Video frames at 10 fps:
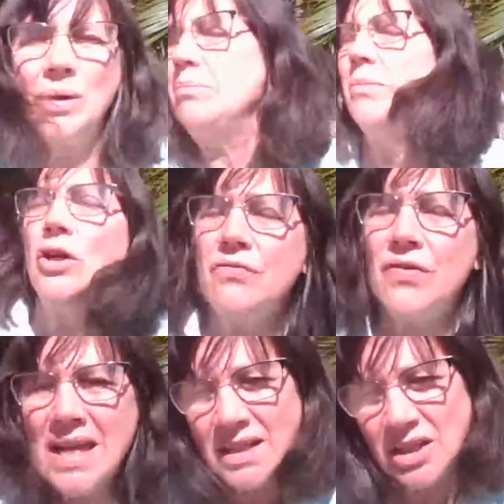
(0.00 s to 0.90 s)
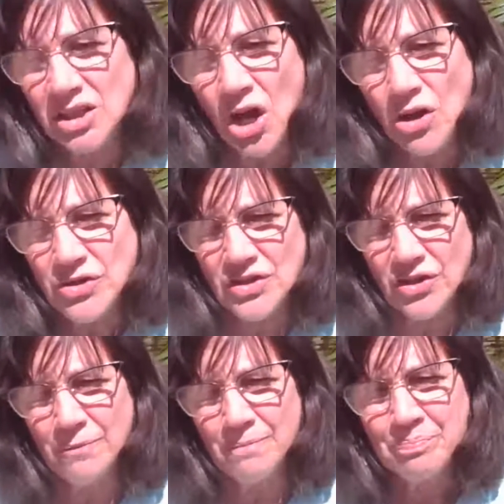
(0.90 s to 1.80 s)
where we move in
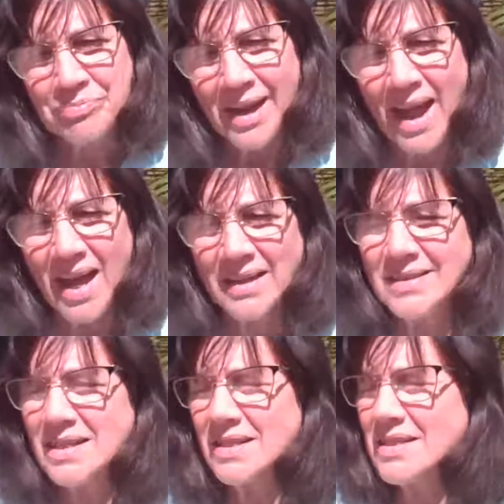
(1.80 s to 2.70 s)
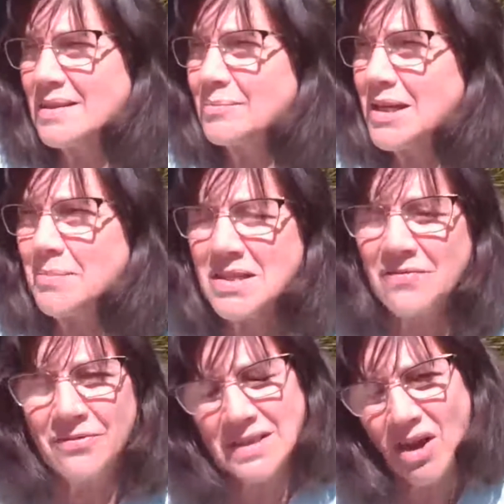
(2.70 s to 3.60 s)
closer, and
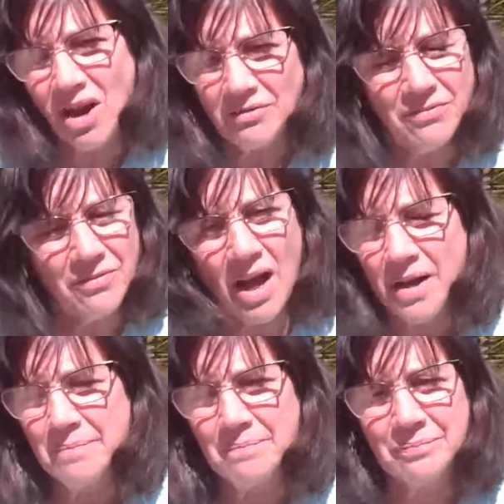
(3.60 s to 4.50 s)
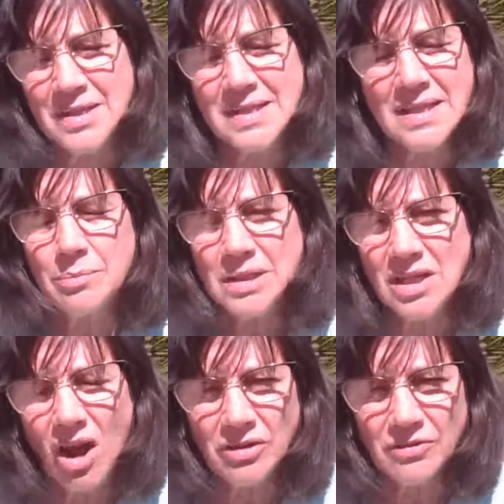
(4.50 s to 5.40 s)
sometimes
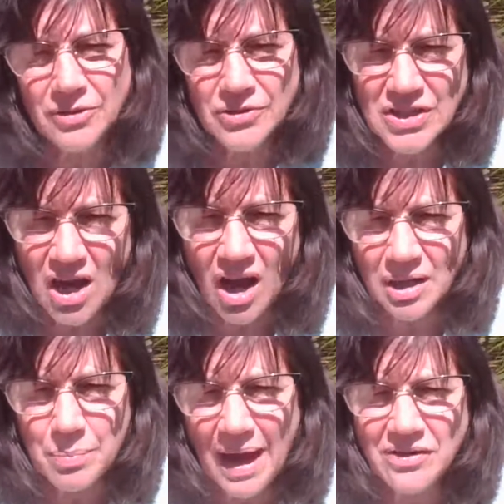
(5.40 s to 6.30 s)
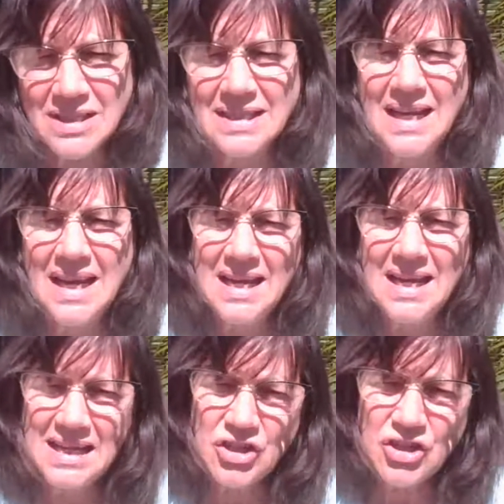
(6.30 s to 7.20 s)
cinematographers talk about it
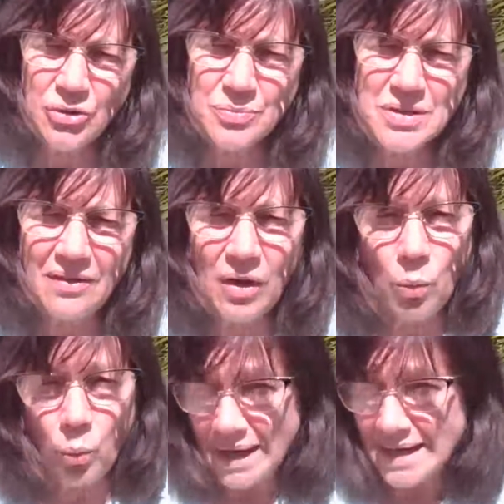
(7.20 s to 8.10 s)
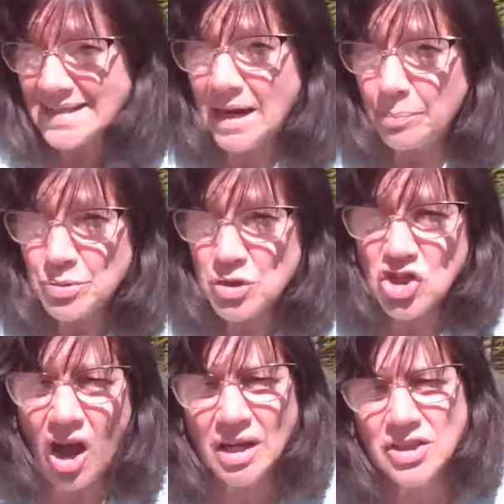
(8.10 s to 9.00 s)
in terms of a waist-up
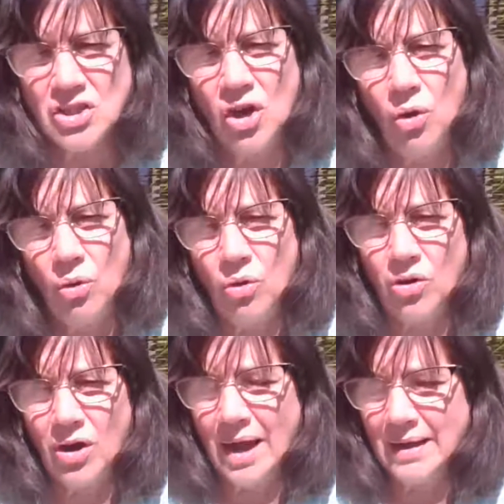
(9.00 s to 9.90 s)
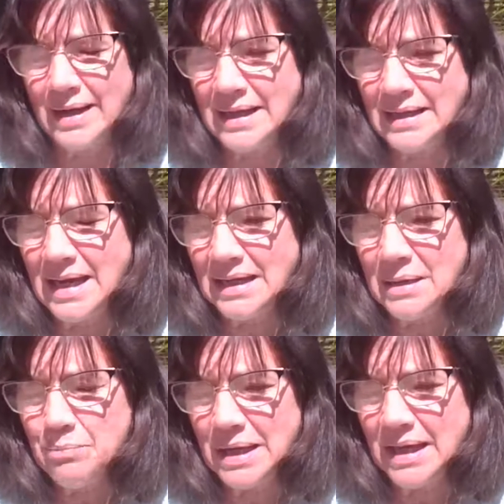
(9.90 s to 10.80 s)
shot, or
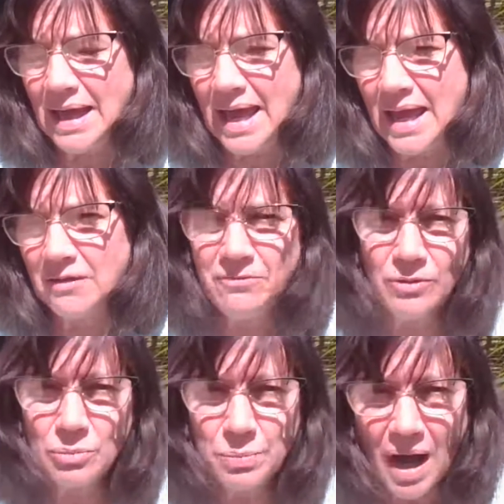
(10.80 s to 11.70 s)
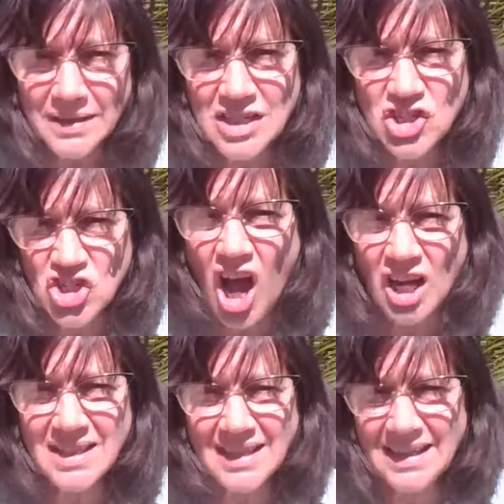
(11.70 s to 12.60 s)
it can be a full body
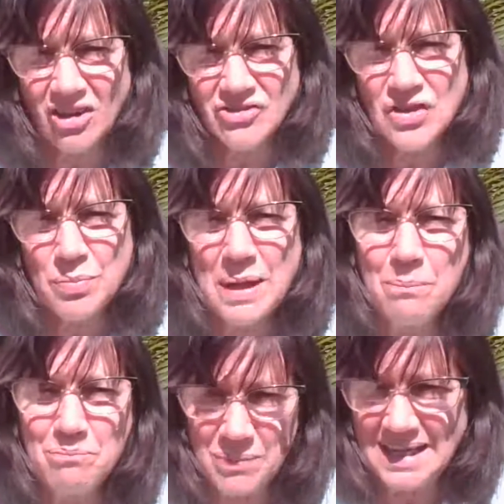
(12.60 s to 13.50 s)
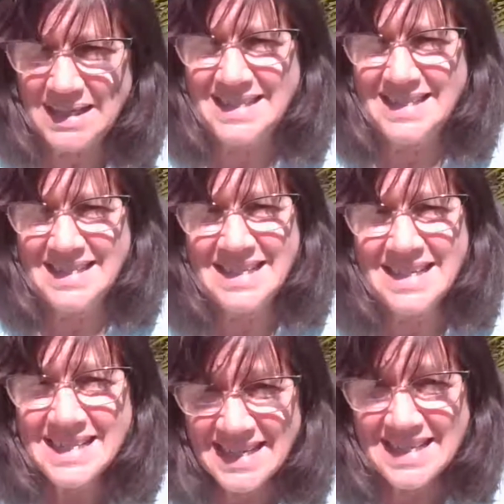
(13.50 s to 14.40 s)
shot. It can also be a
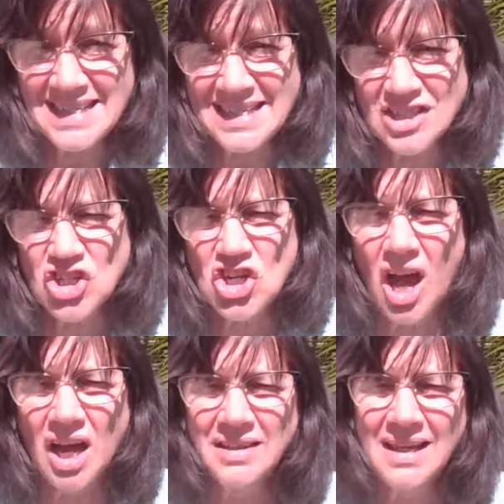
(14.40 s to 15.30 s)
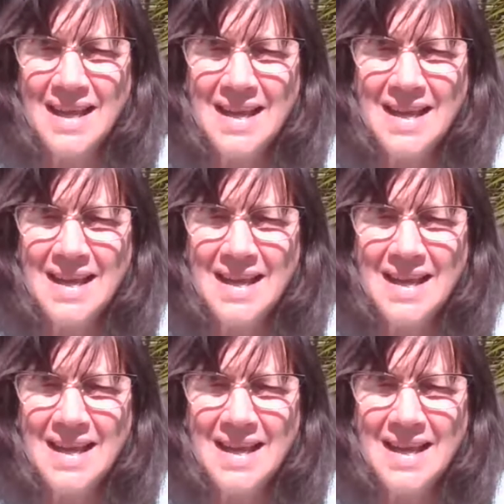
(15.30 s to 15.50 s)
mid-distance shot.